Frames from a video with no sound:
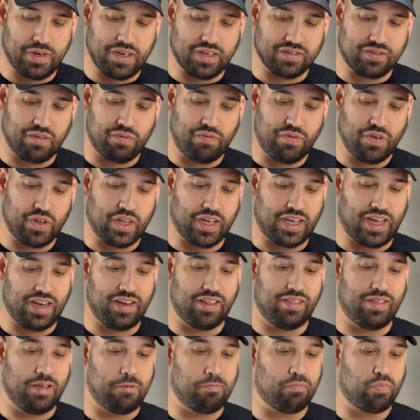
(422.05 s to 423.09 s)
It doesn't feel like
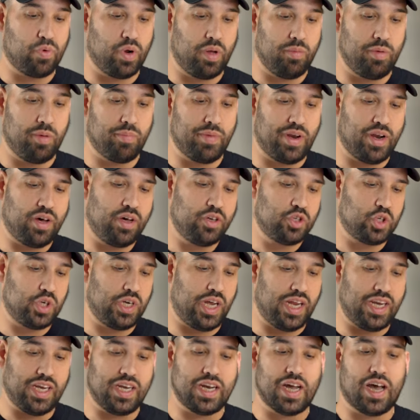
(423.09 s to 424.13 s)
anything premium. At
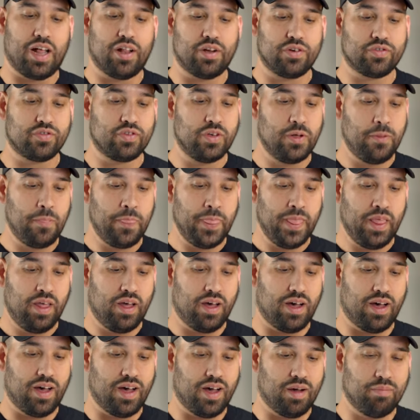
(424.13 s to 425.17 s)
$180,
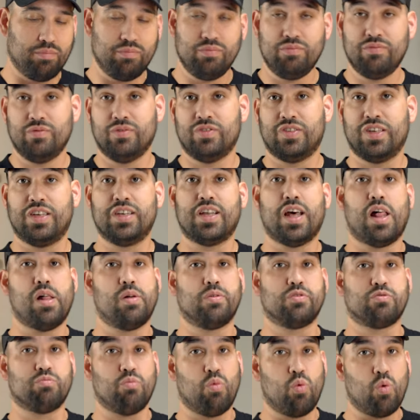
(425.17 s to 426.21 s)
um,
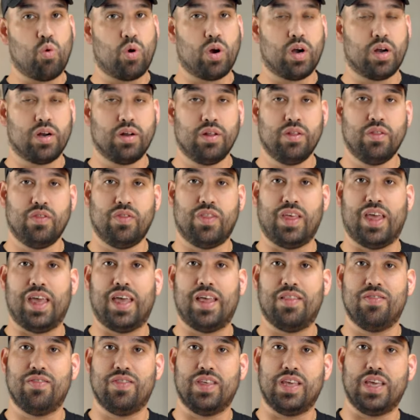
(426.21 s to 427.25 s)
$10 more
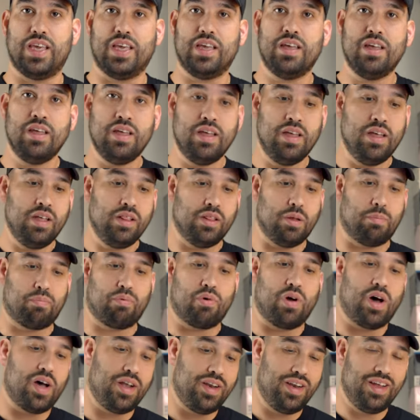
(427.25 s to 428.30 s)
than the
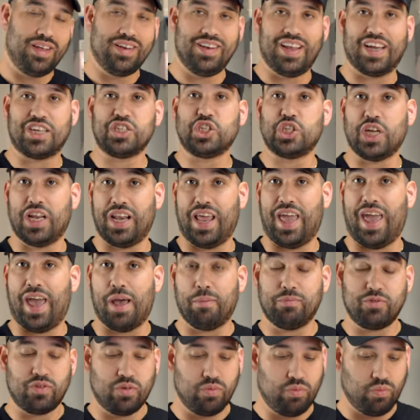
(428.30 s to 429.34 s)
LeBron Next Gen
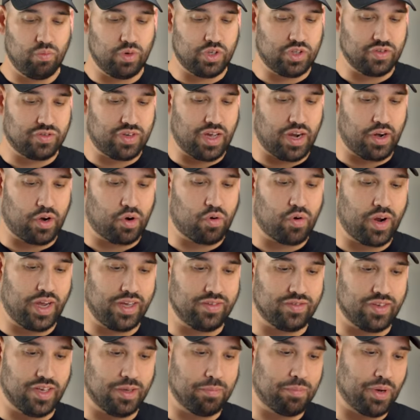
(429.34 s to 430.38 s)
Amped, which is kind of crazy.